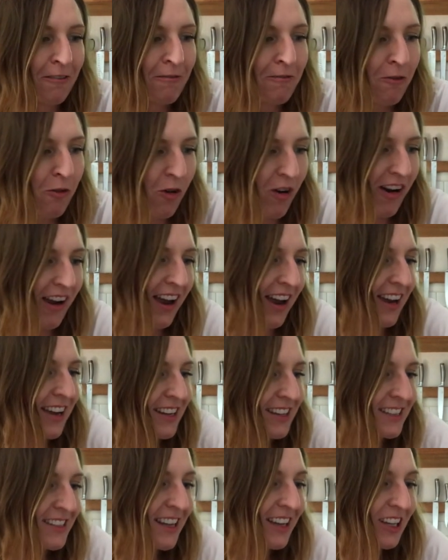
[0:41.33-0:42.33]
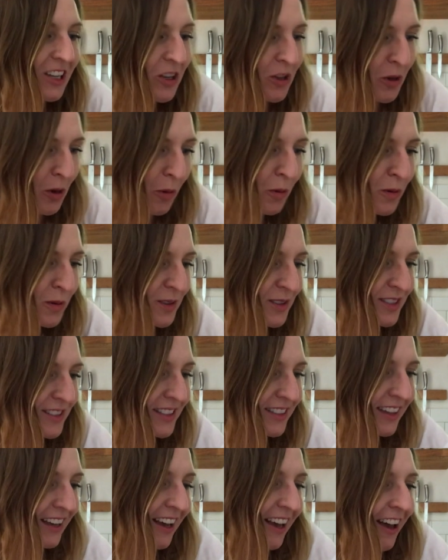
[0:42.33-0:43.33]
4 egg yolks,